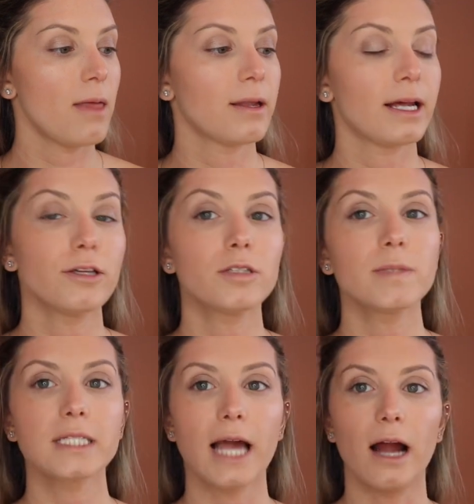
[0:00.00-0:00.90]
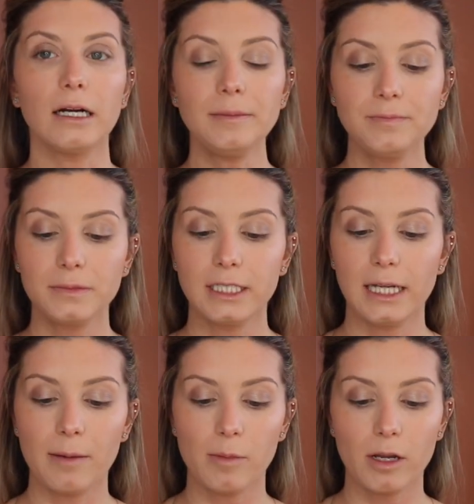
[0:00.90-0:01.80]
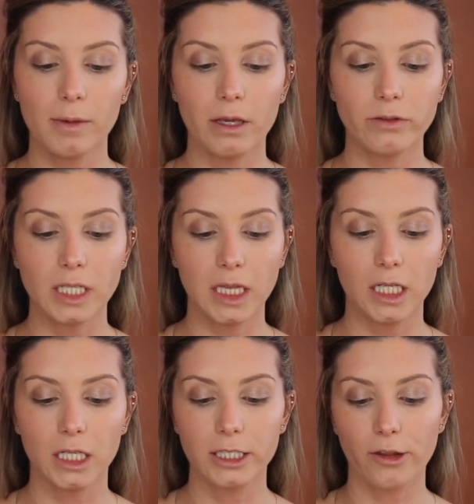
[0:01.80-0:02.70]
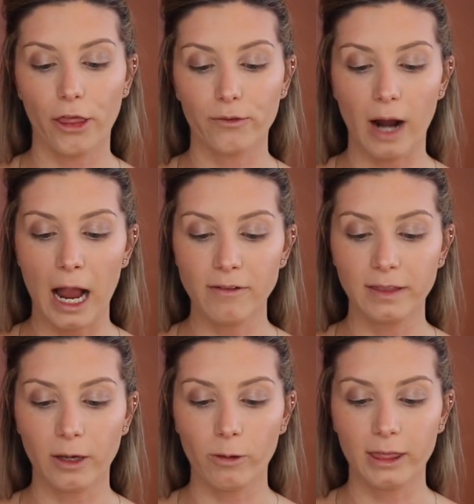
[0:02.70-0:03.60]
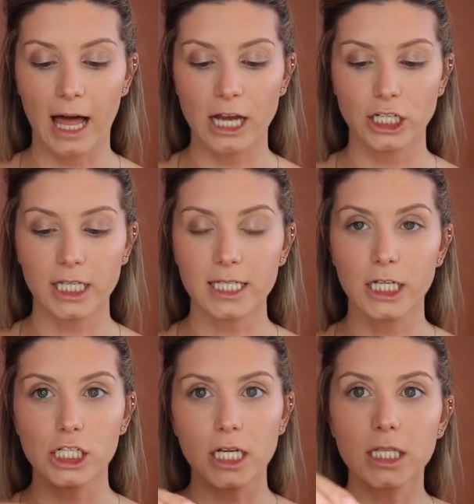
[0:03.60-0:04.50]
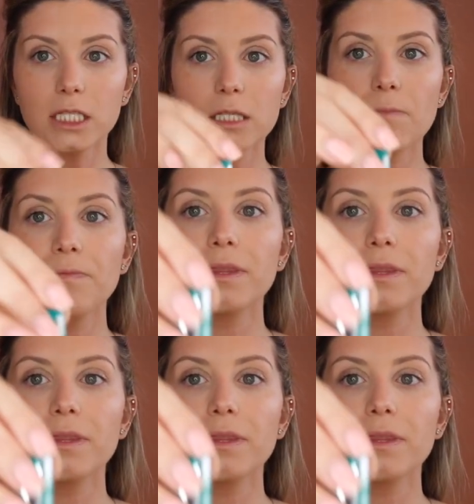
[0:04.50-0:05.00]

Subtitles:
And then I use mascara. Today I'm going to be using the Thrive Liquid Lash Extensions